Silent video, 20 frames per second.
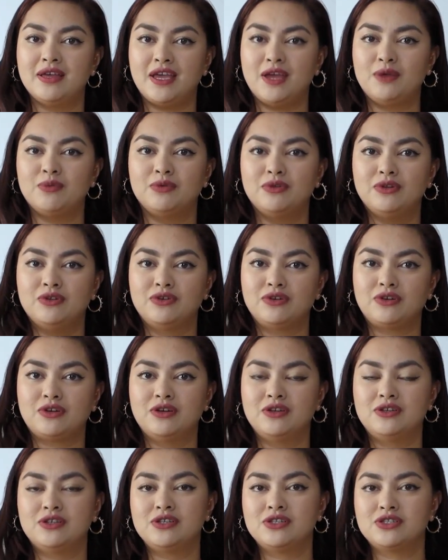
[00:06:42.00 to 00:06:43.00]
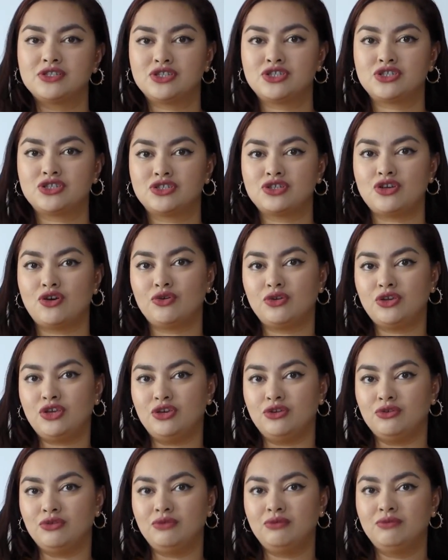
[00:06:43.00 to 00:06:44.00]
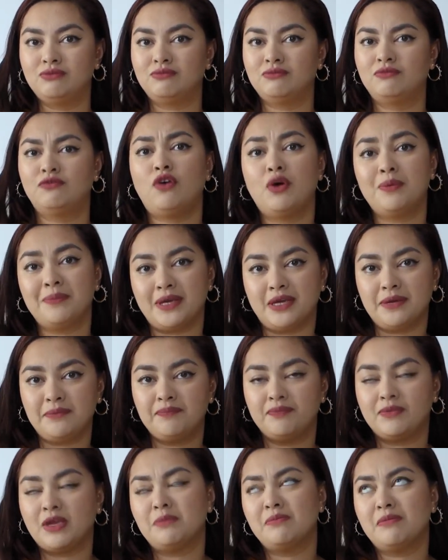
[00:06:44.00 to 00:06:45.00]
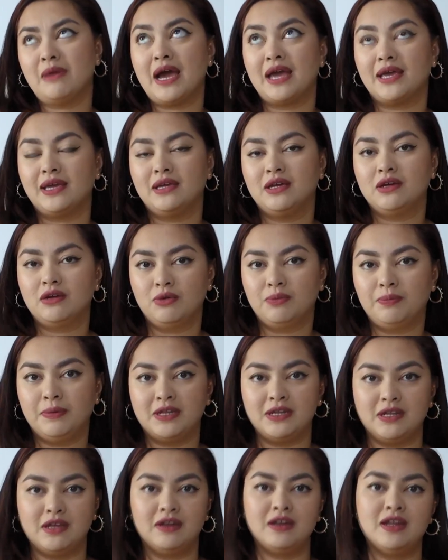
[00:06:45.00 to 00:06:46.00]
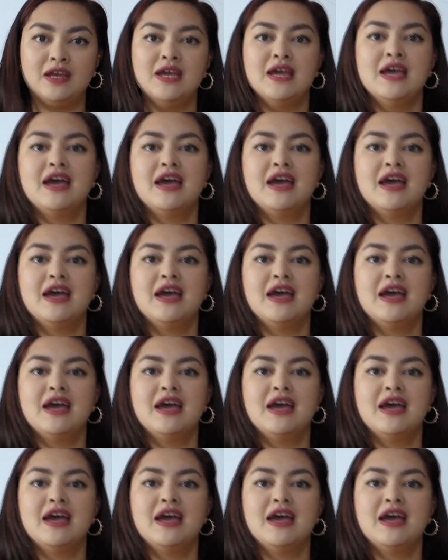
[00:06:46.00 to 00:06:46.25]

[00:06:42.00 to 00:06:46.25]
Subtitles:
it would look so cute for me, in my opinion.